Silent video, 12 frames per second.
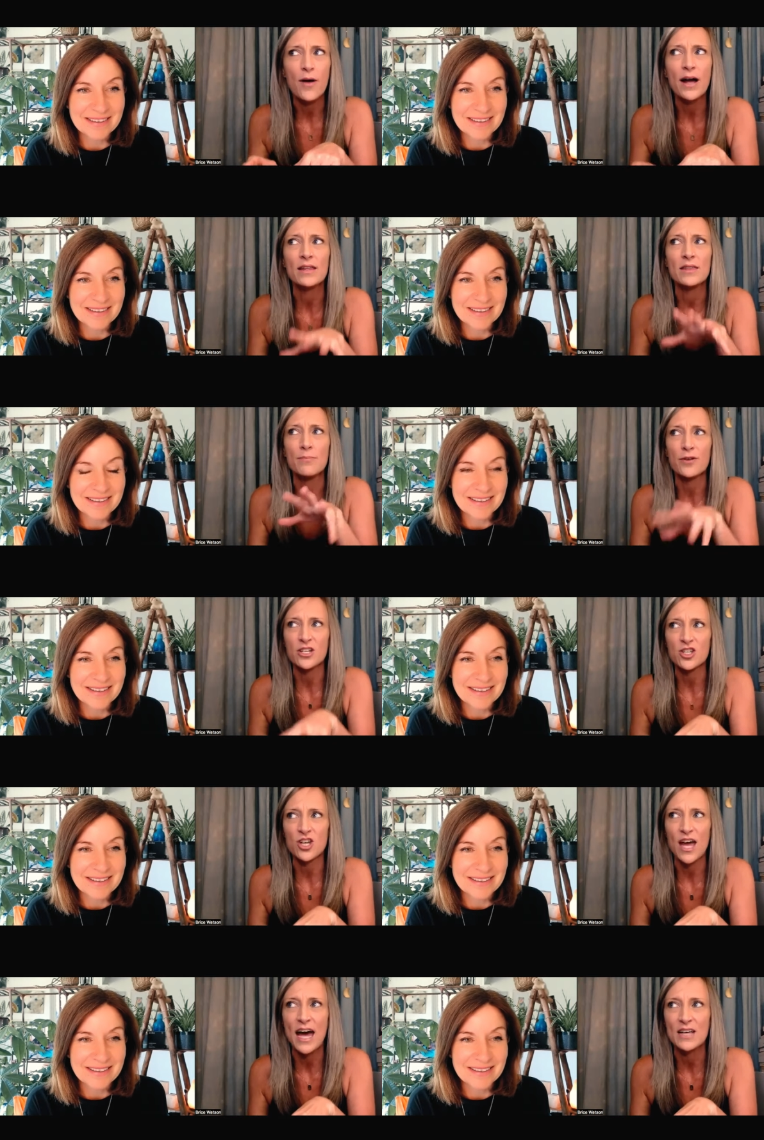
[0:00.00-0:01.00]
Speaker 1: correctly, the
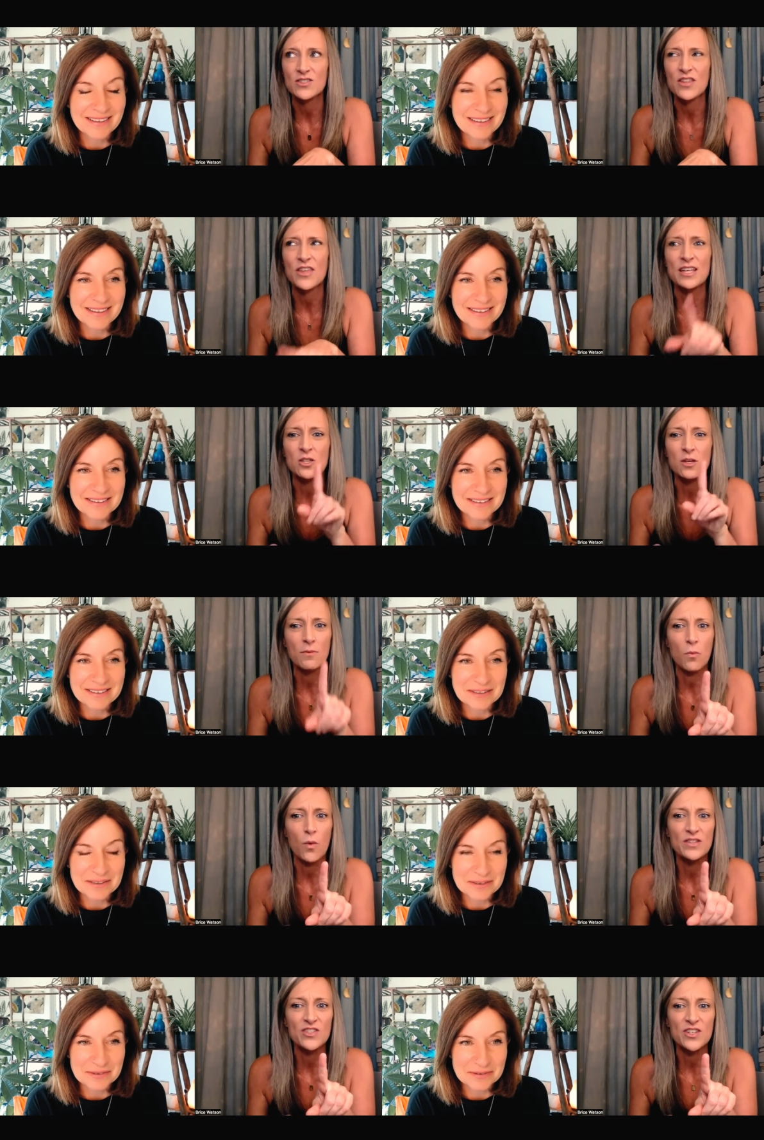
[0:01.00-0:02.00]
British cast. I think it's only
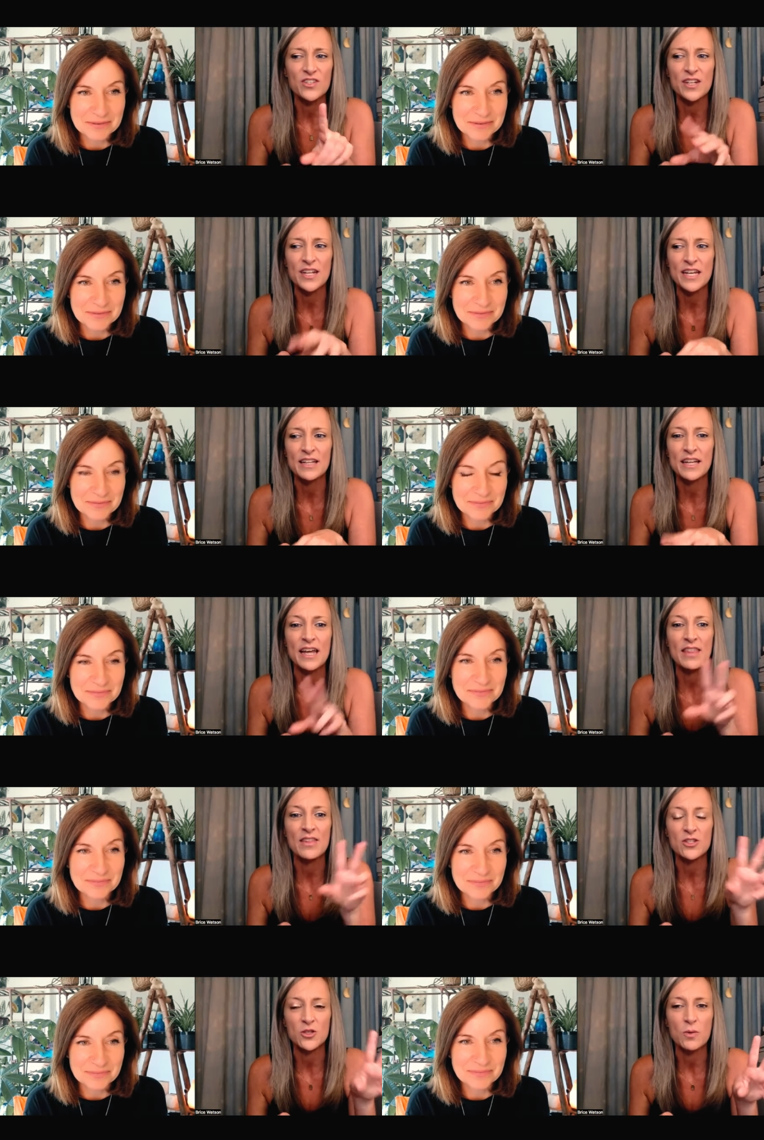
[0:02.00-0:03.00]
been one season in England,
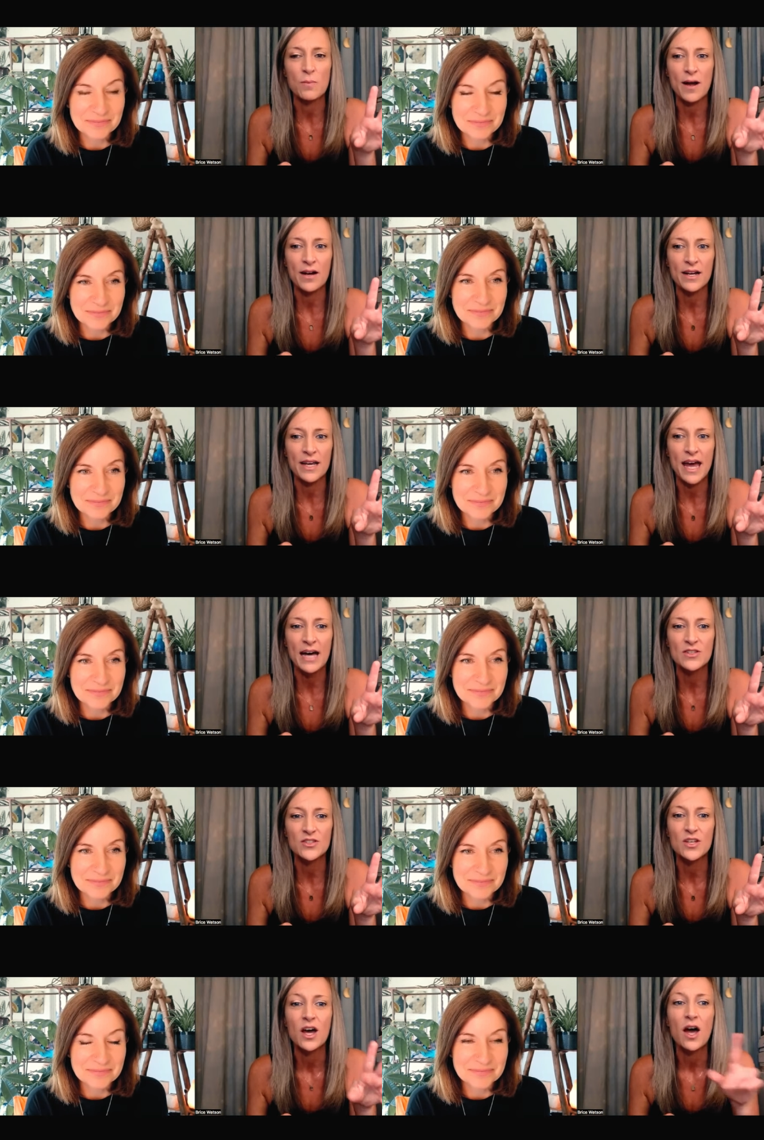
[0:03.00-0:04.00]
and the two American
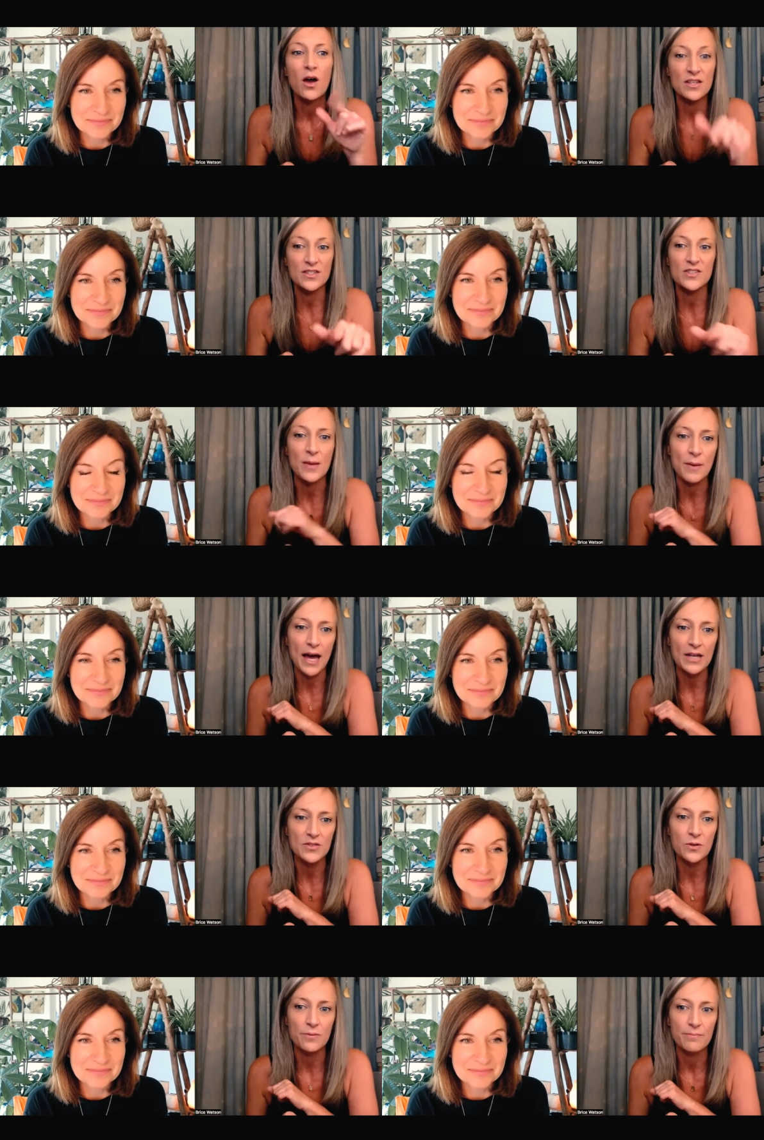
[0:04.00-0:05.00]
cast. It's the same
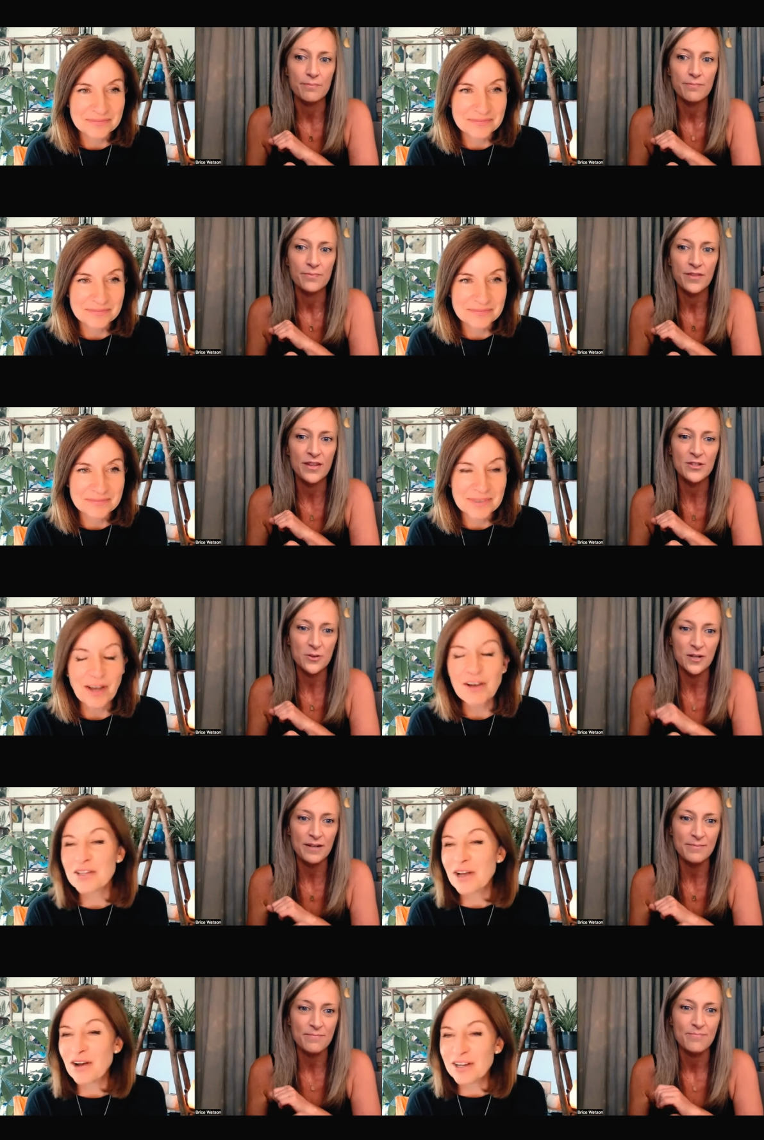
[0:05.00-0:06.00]
castle they
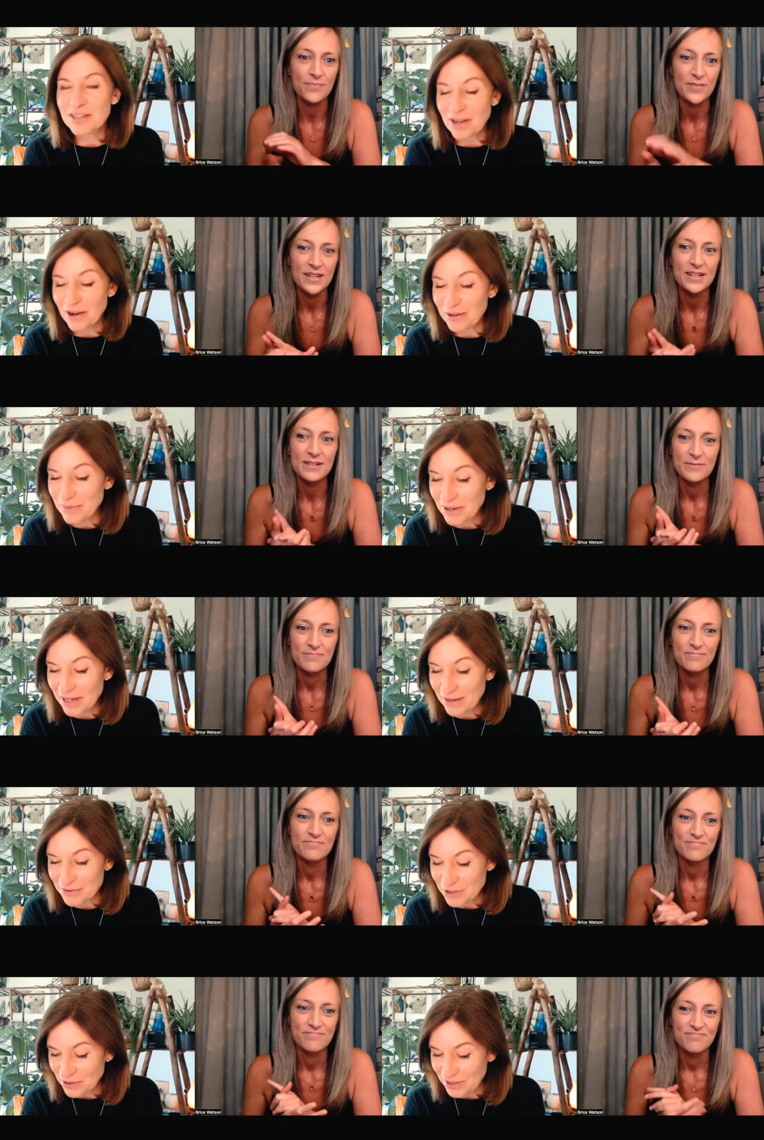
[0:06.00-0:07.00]
do I, it.
Speaker 2: I, I might
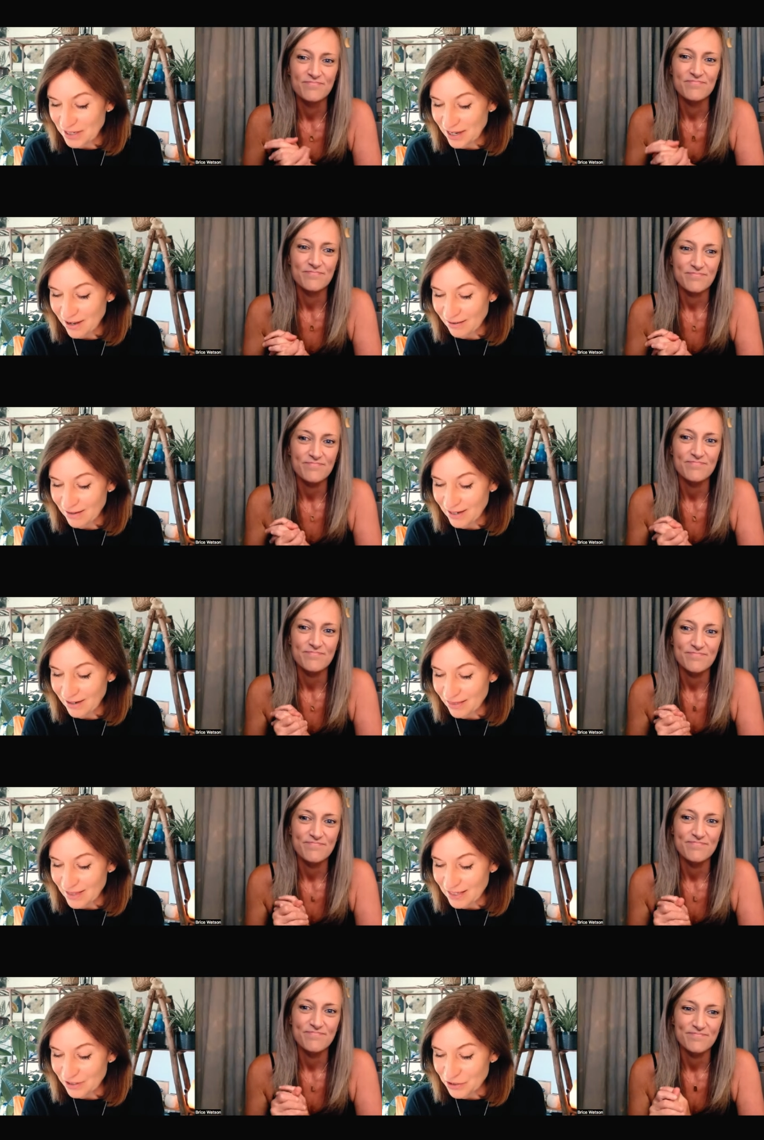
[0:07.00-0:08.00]
have to look it up. And
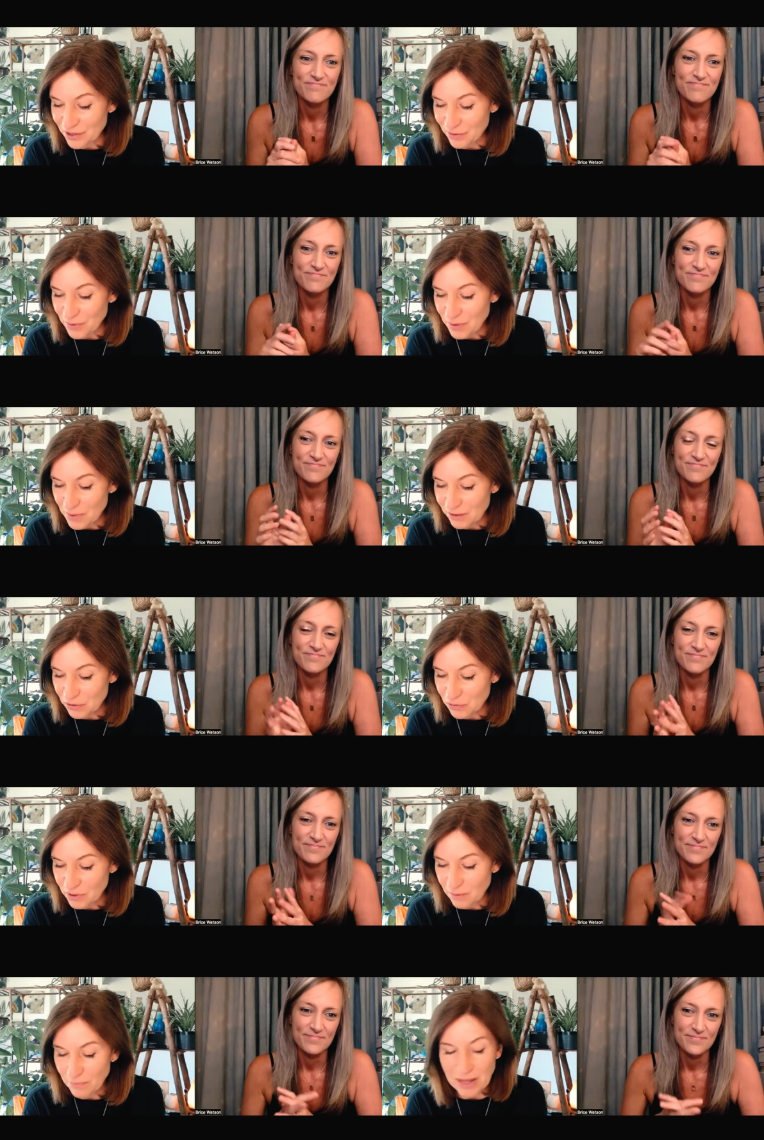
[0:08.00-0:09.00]
I think, you know, when we're
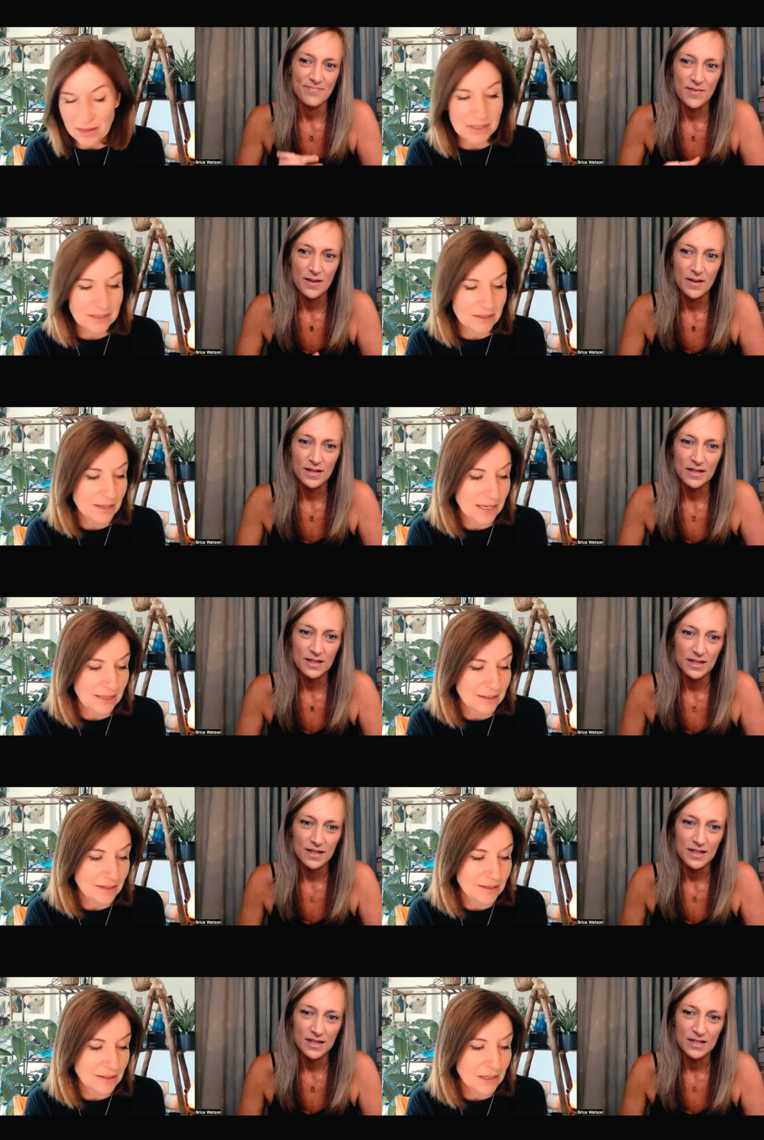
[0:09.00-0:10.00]
talking about things like
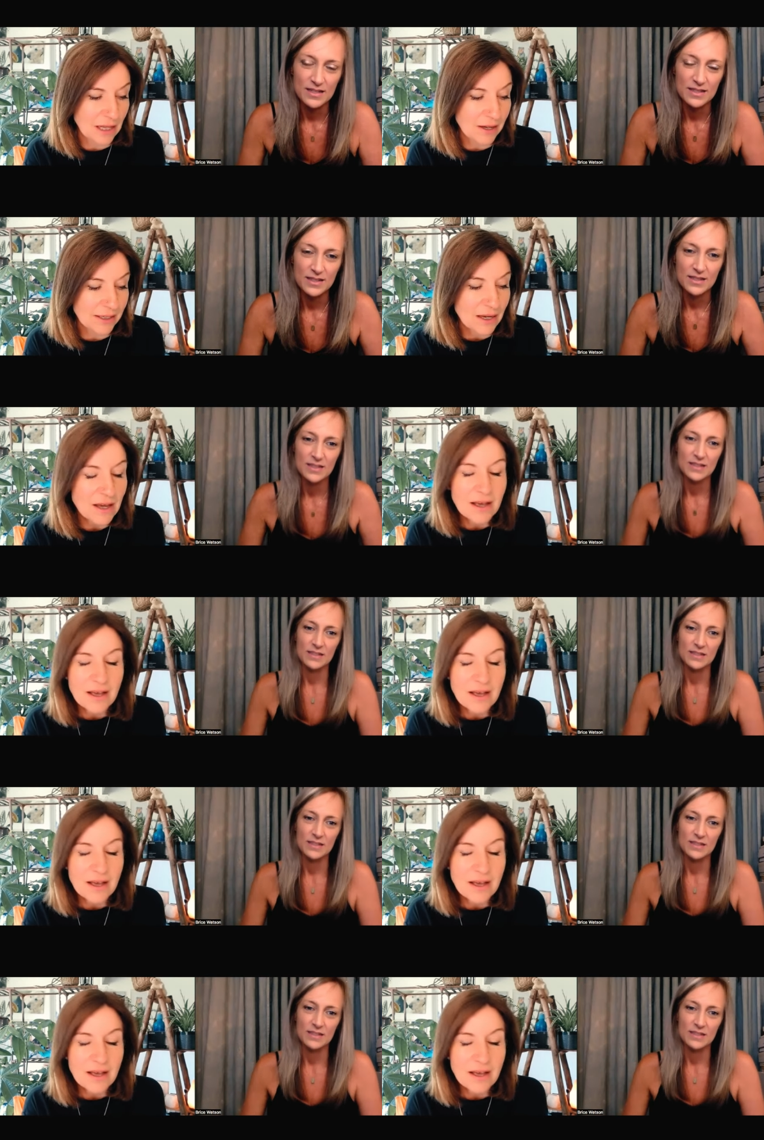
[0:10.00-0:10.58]
this, it's just like